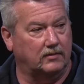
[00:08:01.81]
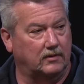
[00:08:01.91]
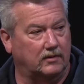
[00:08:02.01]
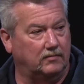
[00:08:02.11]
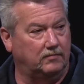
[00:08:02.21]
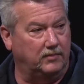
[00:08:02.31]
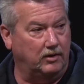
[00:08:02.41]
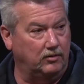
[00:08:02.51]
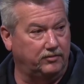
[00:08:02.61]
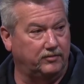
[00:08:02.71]
uh,
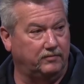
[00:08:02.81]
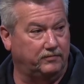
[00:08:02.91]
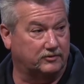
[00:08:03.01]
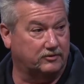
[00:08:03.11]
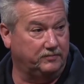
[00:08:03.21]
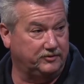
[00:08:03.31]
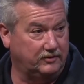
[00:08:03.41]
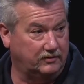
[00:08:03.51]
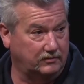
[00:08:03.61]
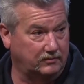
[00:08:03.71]
both
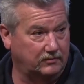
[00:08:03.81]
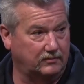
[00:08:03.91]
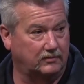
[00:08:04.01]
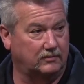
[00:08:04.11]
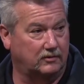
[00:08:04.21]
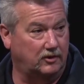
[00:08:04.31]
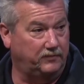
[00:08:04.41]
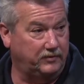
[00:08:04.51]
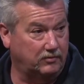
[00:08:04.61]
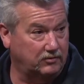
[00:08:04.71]
prescription
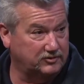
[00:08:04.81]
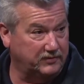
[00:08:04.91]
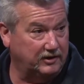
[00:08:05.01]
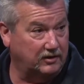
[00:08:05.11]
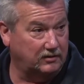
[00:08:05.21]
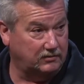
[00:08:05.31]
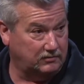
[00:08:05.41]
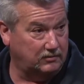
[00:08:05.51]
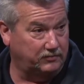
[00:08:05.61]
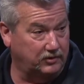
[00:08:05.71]
opioids being
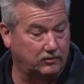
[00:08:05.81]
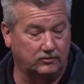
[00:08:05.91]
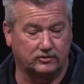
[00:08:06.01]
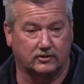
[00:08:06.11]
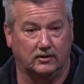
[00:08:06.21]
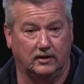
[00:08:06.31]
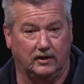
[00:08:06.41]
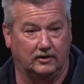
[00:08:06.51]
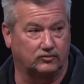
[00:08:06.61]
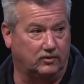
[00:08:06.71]
abused
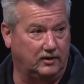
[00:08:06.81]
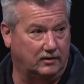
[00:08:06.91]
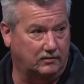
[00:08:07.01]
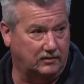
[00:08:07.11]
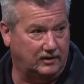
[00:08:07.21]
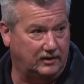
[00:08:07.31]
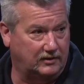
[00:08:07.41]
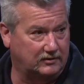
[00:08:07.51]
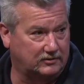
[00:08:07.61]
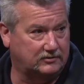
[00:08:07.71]
as well
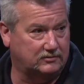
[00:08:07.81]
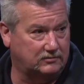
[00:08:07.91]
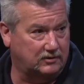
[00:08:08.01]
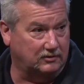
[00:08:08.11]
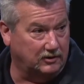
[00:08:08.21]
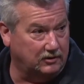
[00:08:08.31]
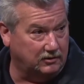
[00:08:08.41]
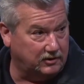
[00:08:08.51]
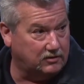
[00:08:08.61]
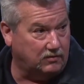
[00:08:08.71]
as
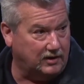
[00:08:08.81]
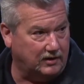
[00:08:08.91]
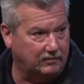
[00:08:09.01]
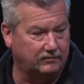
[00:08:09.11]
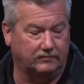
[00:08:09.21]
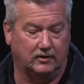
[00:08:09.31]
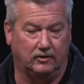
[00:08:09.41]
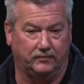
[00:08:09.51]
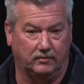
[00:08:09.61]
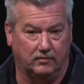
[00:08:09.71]
illegally acquired
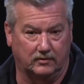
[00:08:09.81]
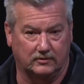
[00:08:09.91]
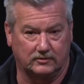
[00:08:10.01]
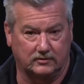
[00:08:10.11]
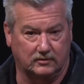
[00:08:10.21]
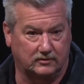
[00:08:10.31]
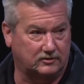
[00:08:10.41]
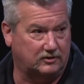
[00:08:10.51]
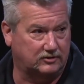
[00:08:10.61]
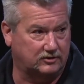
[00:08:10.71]
opioids, uh,
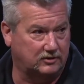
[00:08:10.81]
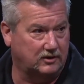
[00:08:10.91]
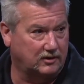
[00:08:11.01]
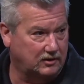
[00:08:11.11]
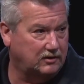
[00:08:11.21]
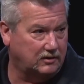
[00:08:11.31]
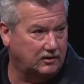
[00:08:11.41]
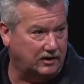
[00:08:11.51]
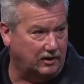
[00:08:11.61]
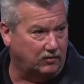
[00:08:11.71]
such as
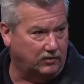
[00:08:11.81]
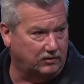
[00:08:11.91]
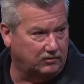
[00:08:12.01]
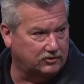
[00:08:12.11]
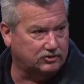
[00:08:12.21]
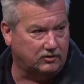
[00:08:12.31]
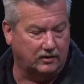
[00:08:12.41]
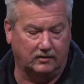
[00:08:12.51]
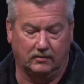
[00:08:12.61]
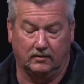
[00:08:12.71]
heroin of the
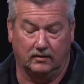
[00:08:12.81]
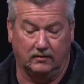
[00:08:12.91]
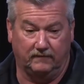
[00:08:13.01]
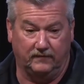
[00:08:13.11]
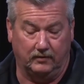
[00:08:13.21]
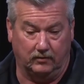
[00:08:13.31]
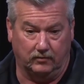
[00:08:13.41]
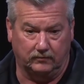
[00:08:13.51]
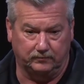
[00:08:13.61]
street uh, fentanyl.